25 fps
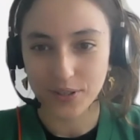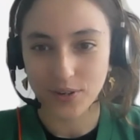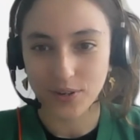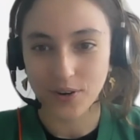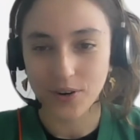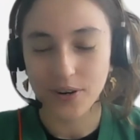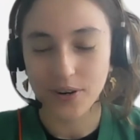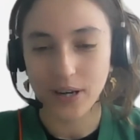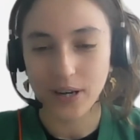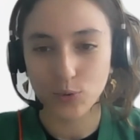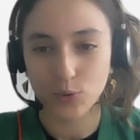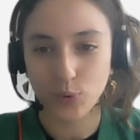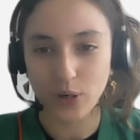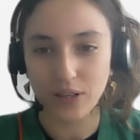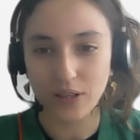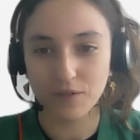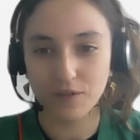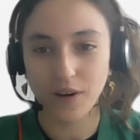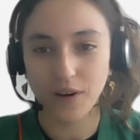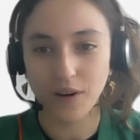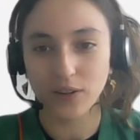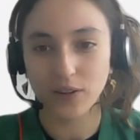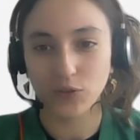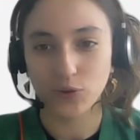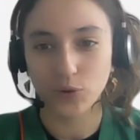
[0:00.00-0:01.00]
year and we
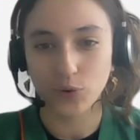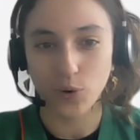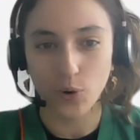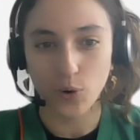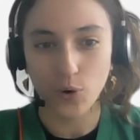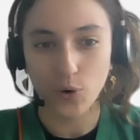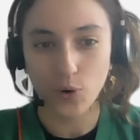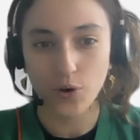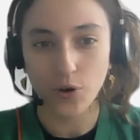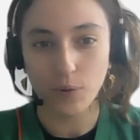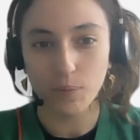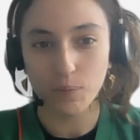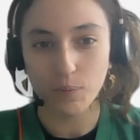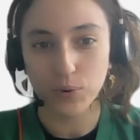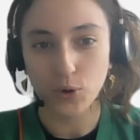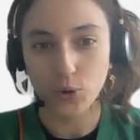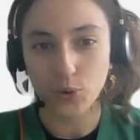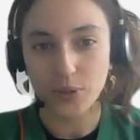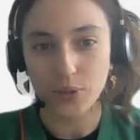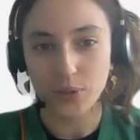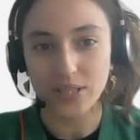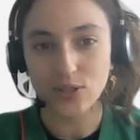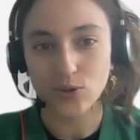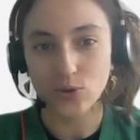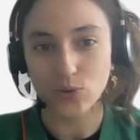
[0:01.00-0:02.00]
invite all
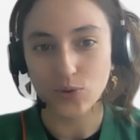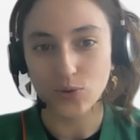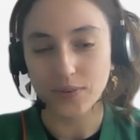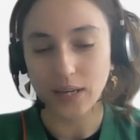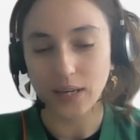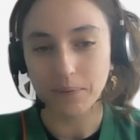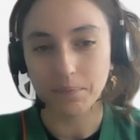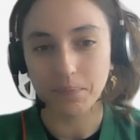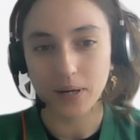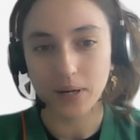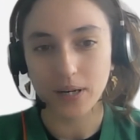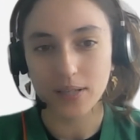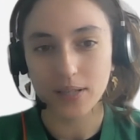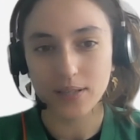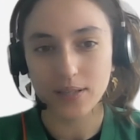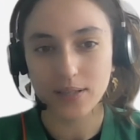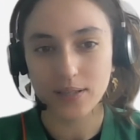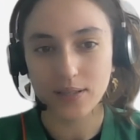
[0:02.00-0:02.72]
employees to take part.